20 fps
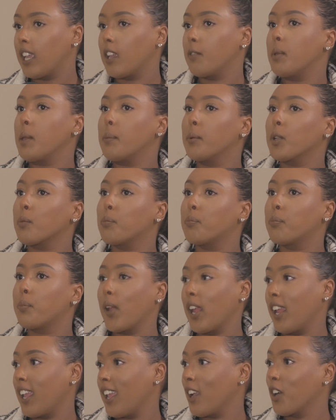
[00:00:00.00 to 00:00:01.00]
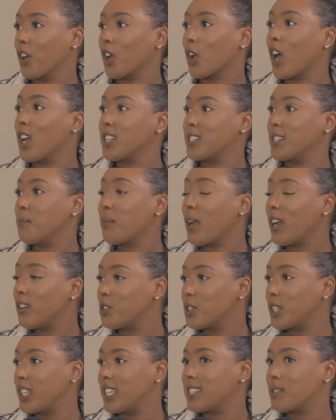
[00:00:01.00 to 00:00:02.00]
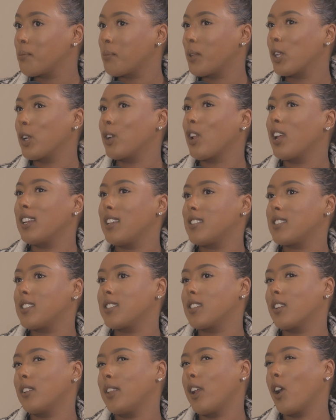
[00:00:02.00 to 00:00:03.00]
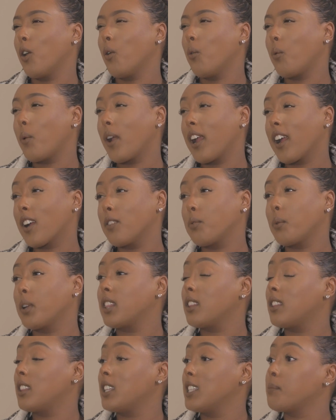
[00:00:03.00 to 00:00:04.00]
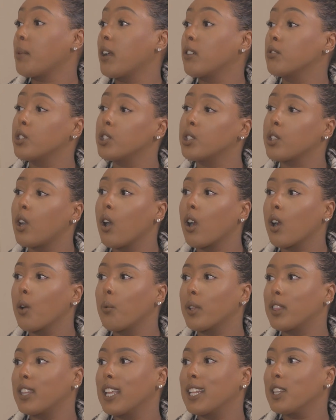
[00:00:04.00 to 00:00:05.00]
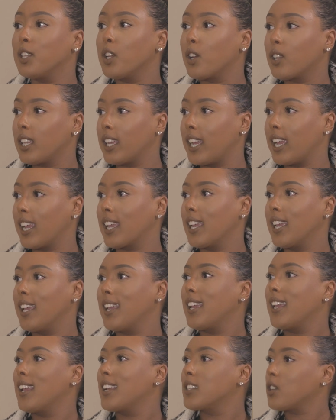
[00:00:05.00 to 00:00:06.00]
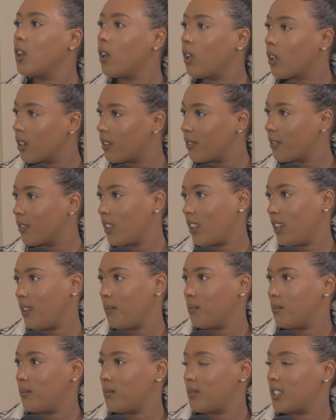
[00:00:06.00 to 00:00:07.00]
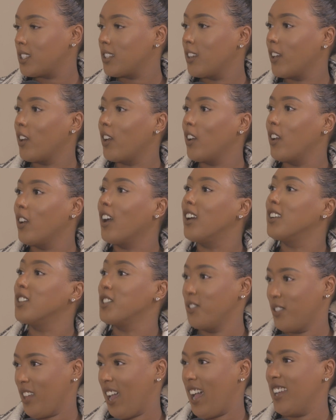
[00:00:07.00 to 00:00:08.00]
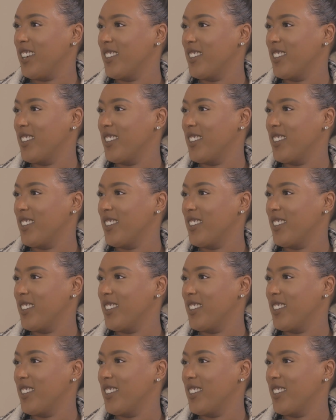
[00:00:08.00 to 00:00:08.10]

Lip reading: If people are breaking or crossing boundaries, but they're not necessarily aware of what these boundaries are, what they look like, it's hard for them to not do that,